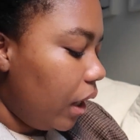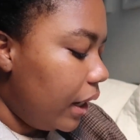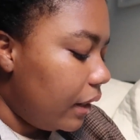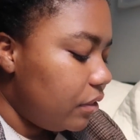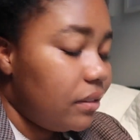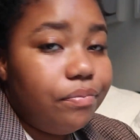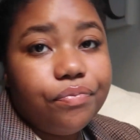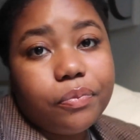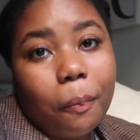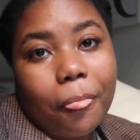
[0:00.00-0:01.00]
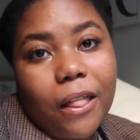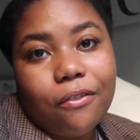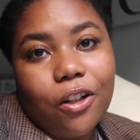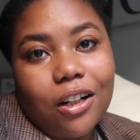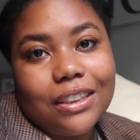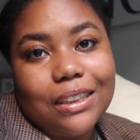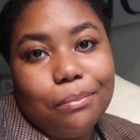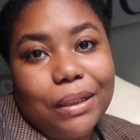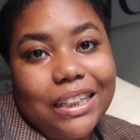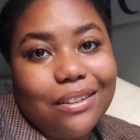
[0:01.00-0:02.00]
I haven't vlogged in a
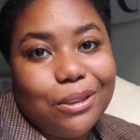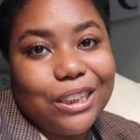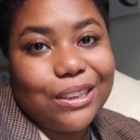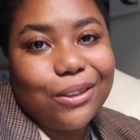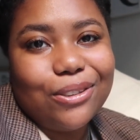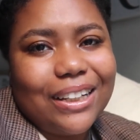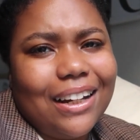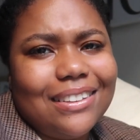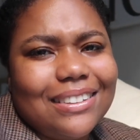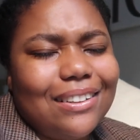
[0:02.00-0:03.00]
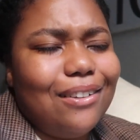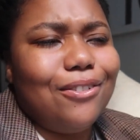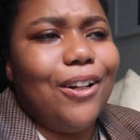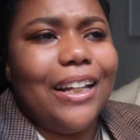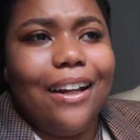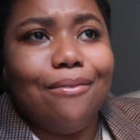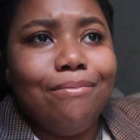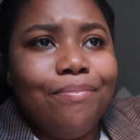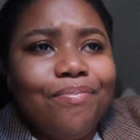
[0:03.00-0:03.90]
minute, which is so sad, because I love vlogging.